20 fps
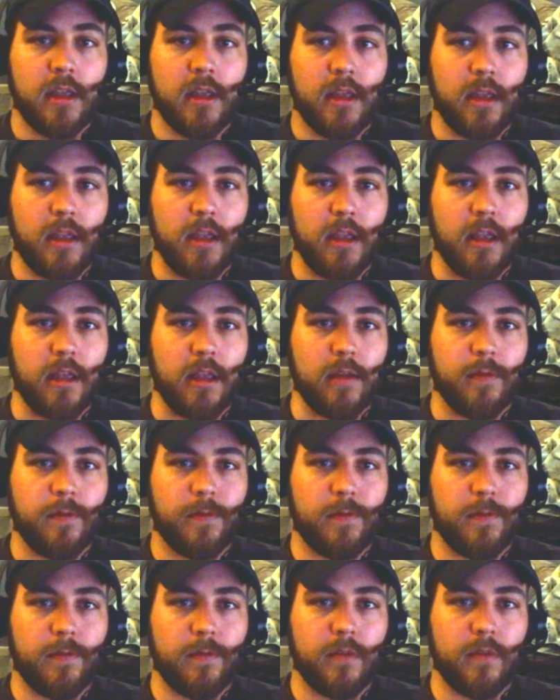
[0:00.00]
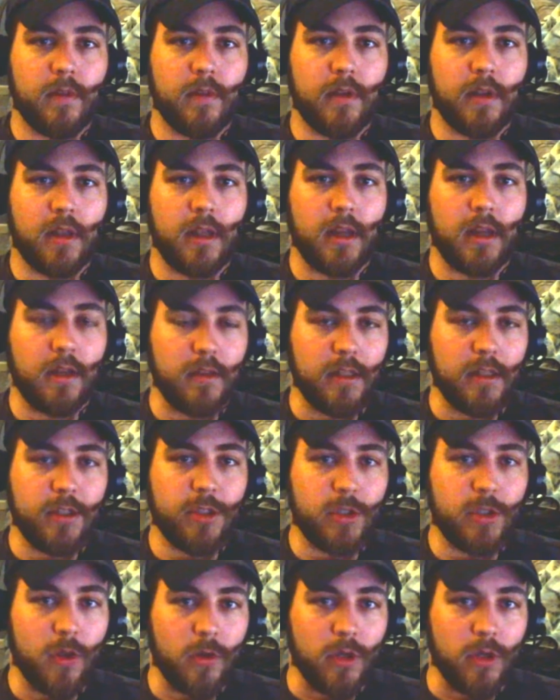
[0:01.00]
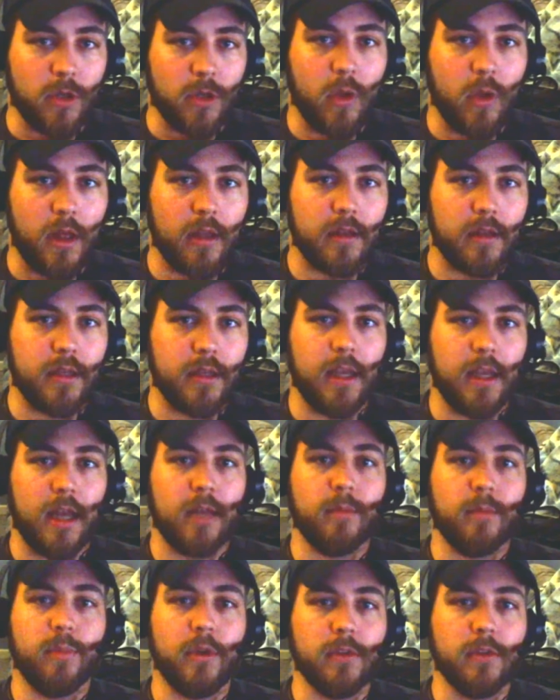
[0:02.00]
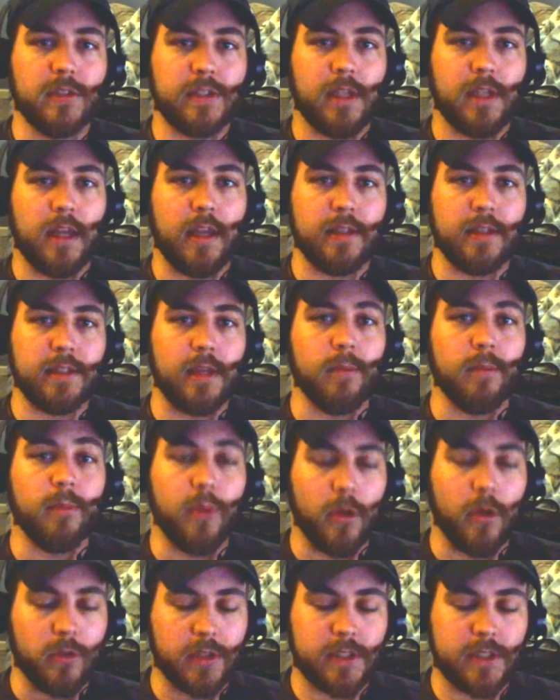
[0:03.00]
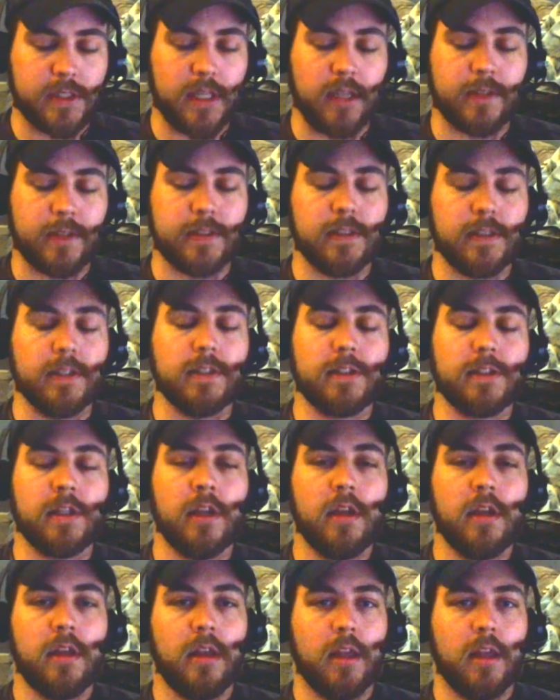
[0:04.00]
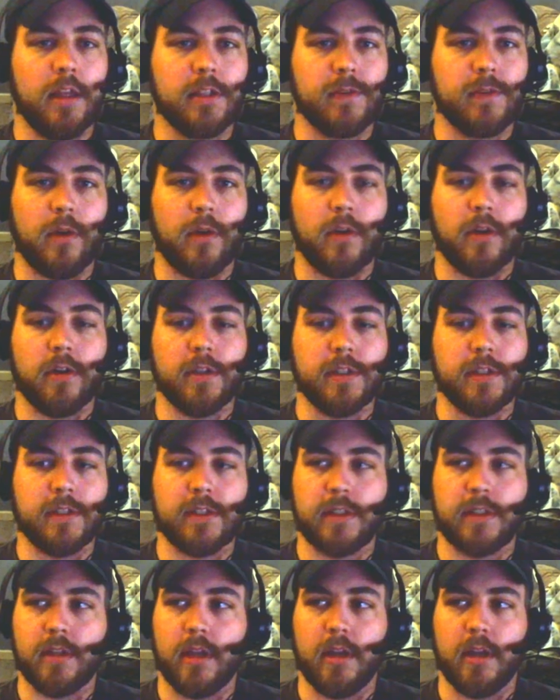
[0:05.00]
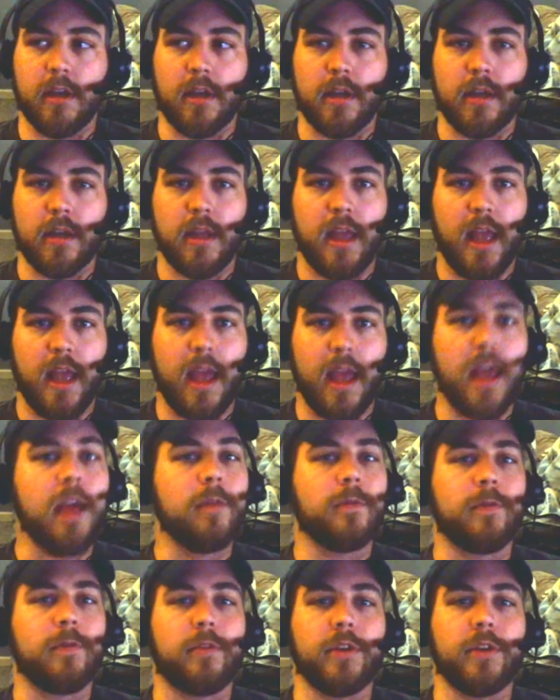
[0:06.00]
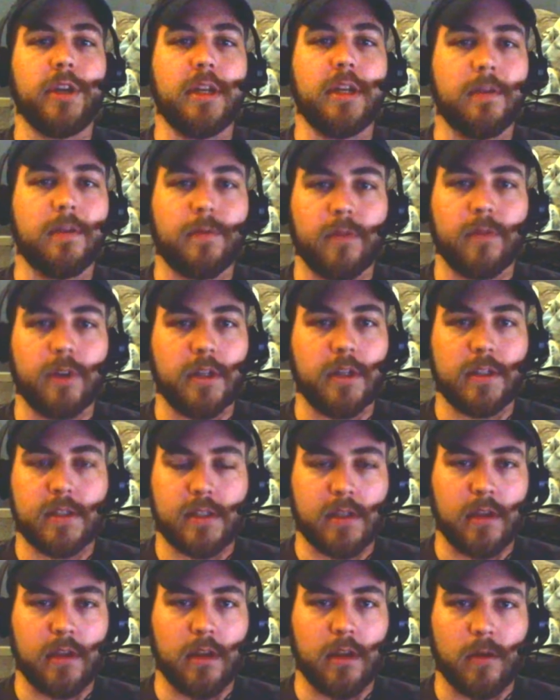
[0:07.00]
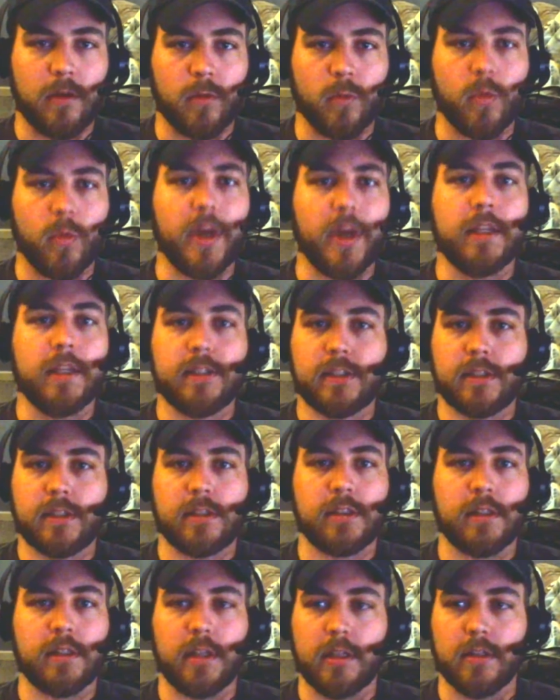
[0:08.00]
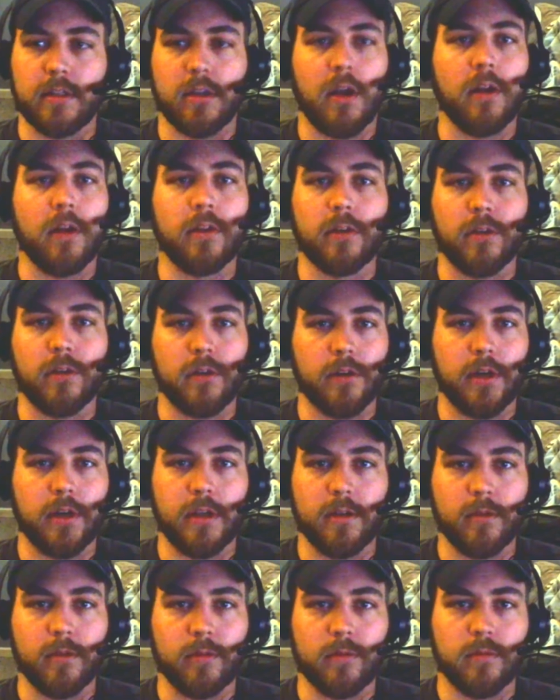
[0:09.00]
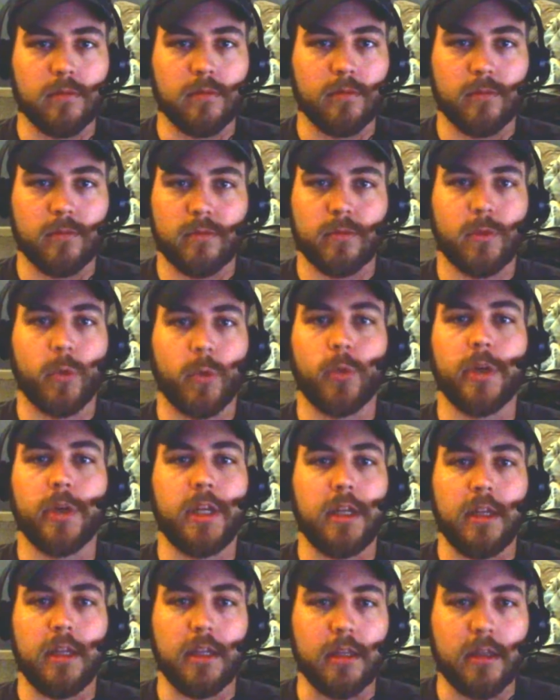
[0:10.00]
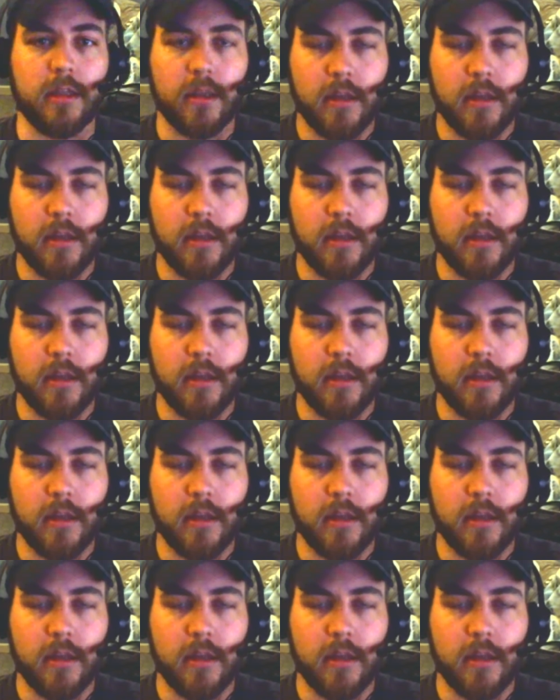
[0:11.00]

if it at least showed equality on both sides, on both sexes, as far as every different race and color and creed.